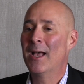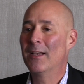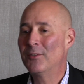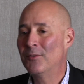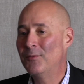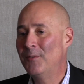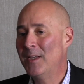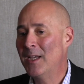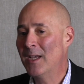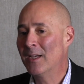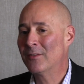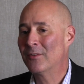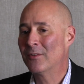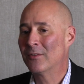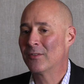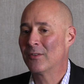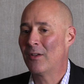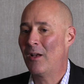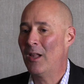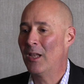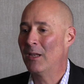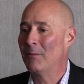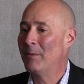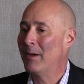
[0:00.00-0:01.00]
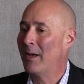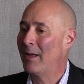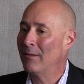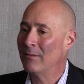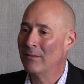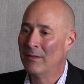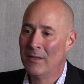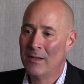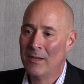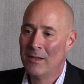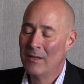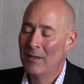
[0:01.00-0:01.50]
SVS is all
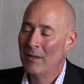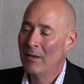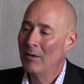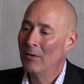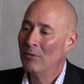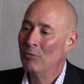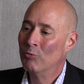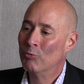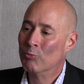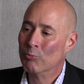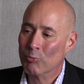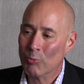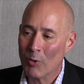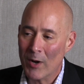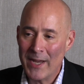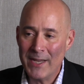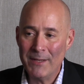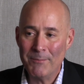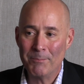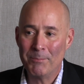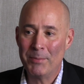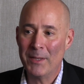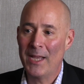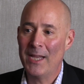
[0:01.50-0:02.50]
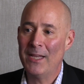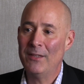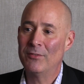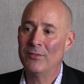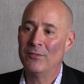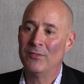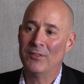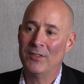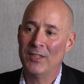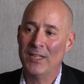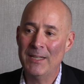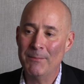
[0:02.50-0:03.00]
about great
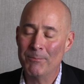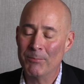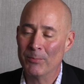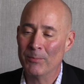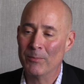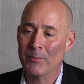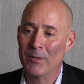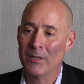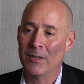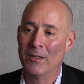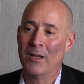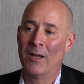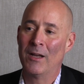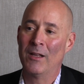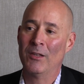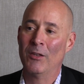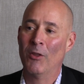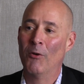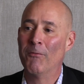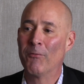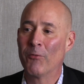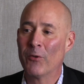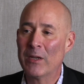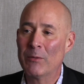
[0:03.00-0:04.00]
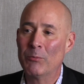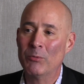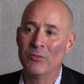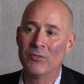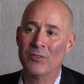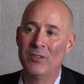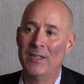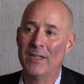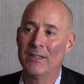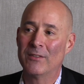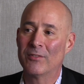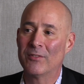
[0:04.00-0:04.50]
bass, deep low
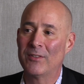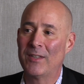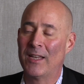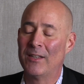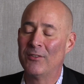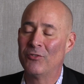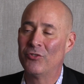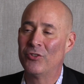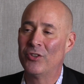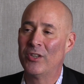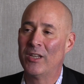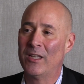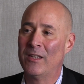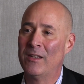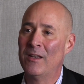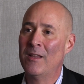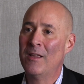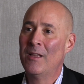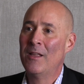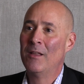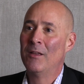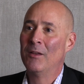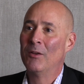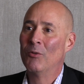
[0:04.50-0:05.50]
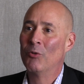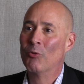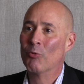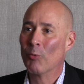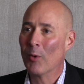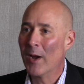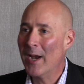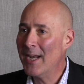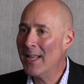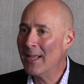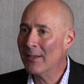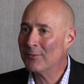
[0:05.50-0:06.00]
frequency extension,
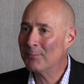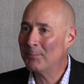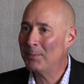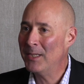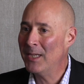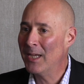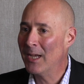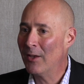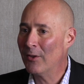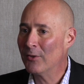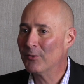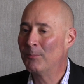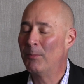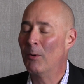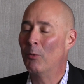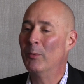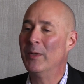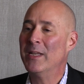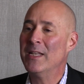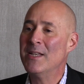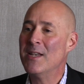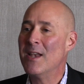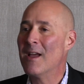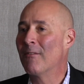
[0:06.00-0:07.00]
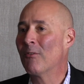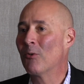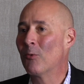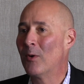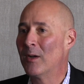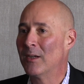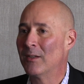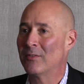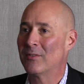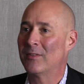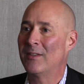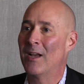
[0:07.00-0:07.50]
great SPLs, but we never
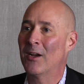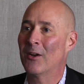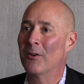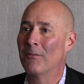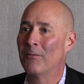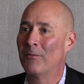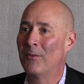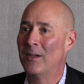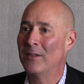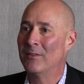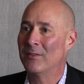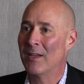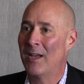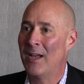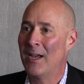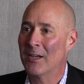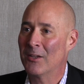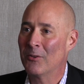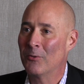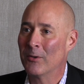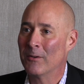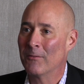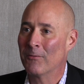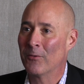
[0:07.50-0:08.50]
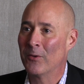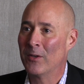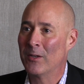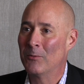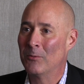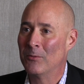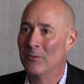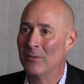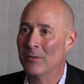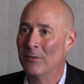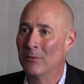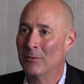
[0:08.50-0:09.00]
want to sacrifice accurate
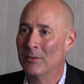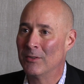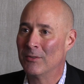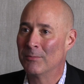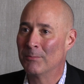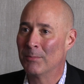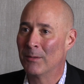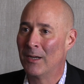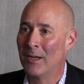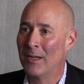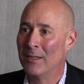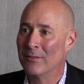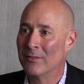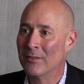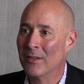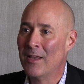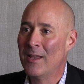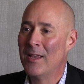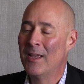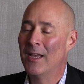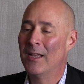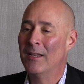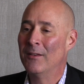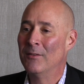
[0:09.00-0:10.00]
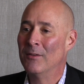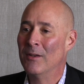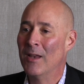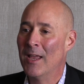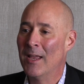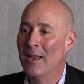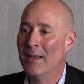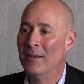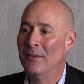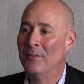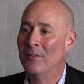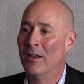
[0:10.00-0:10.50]
frequency response
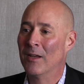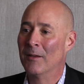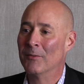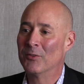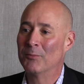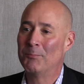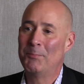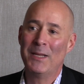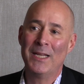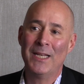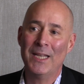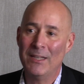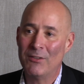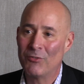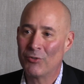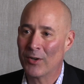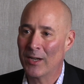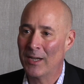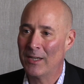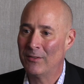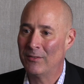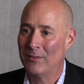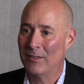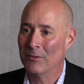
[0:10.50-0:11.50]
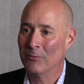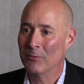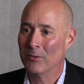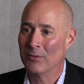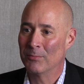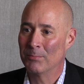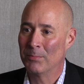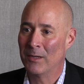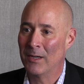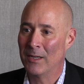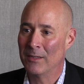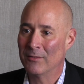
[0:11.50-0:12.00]
and speedy transient
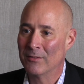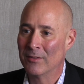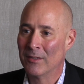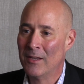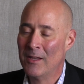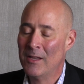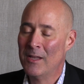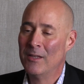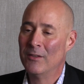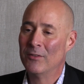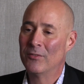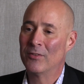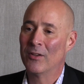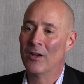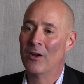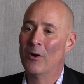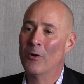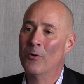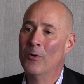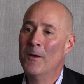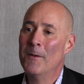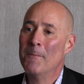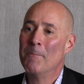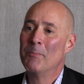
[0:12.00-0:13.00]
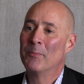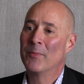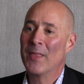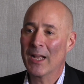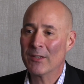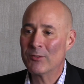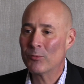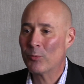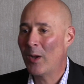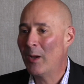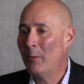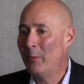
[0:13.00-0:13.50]
response. So
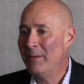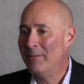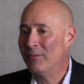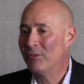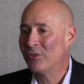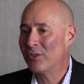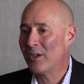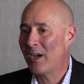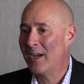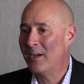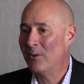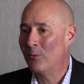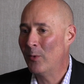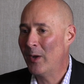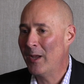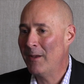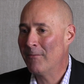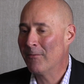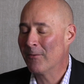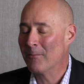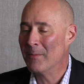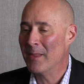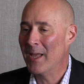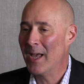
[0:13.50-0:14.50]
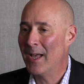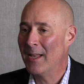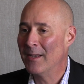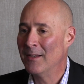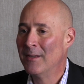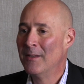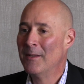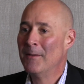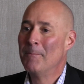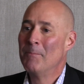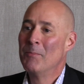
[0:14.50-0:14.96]
that's why we've shied away from that.